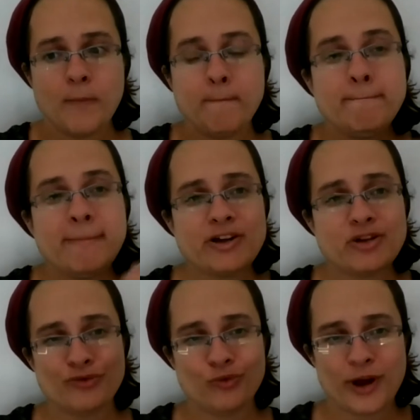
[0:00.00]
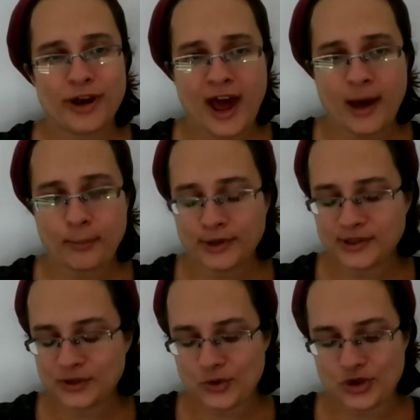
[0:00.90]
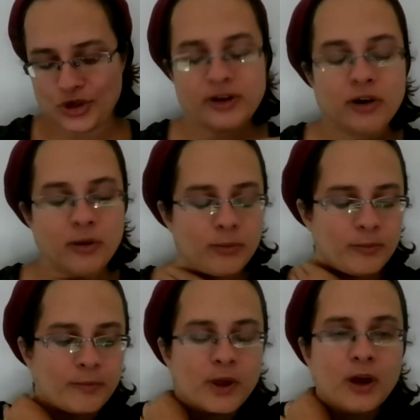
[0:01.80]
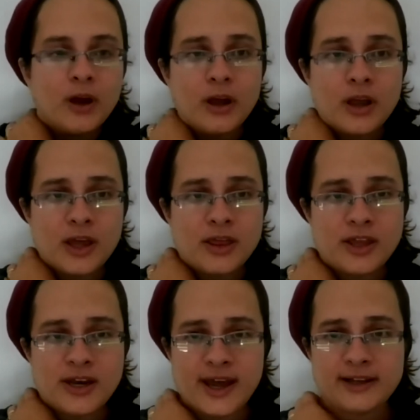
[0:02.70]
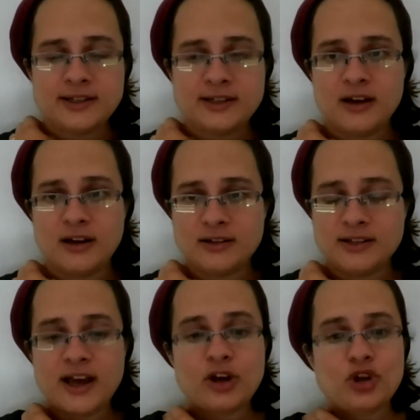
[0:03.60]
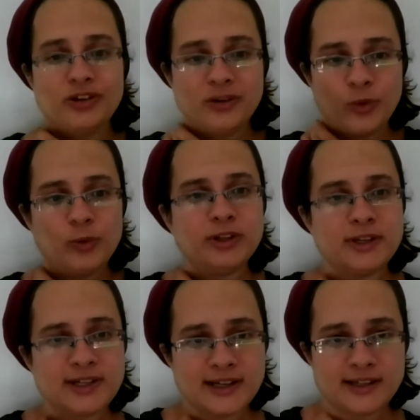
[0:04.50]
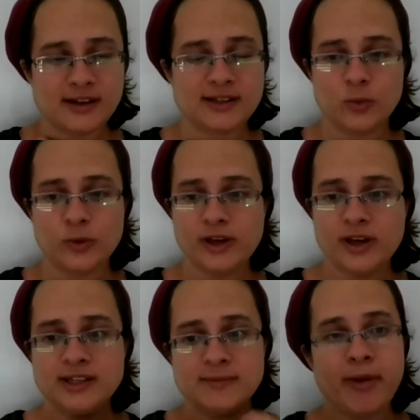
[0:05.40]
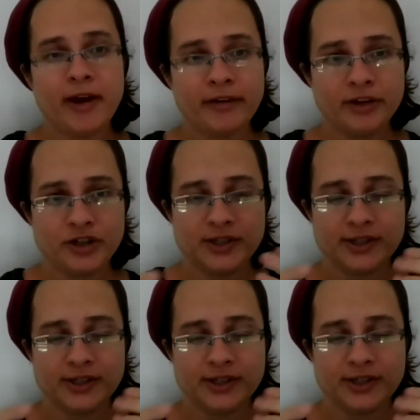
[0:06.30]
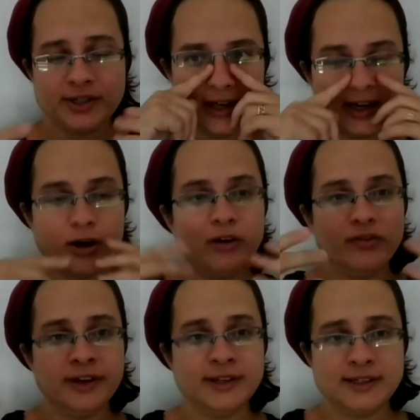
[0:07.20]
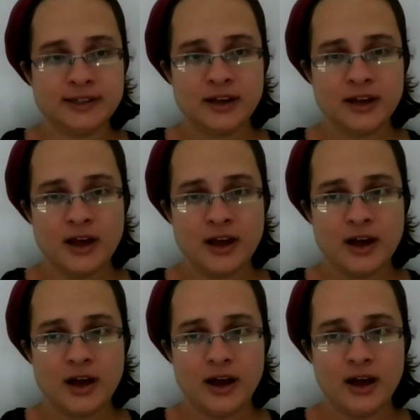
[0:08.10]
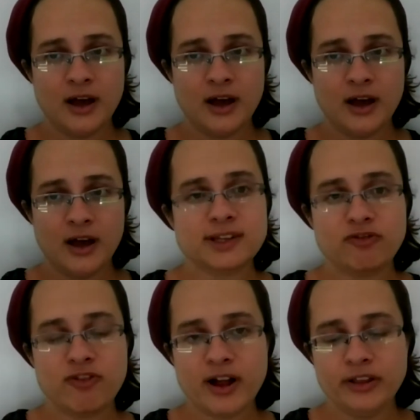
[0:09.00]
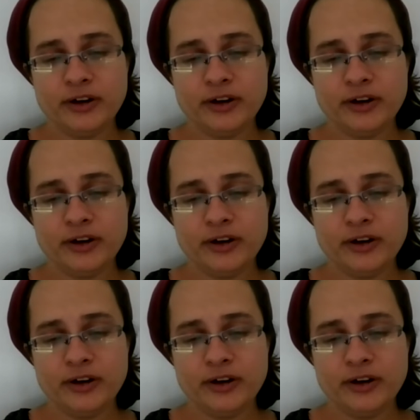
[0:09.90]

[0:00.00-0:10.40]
Much of what happens to Jacob in the next uh, section that we will discuss next week, his marriages and the beginning of his uh, life as a father,